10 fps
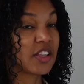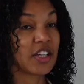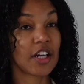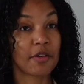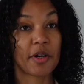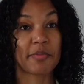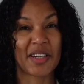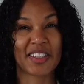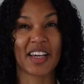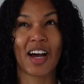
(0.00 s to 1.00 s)
then get about
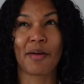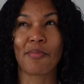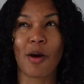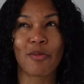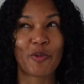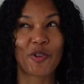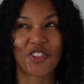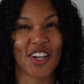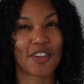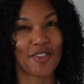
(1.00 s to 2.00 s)
my day. I probably won't
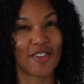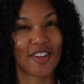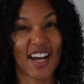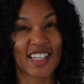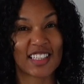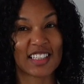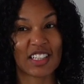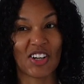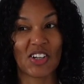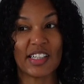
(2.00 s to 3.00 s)
check in with you guys
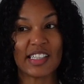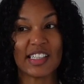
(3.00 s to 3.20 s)
until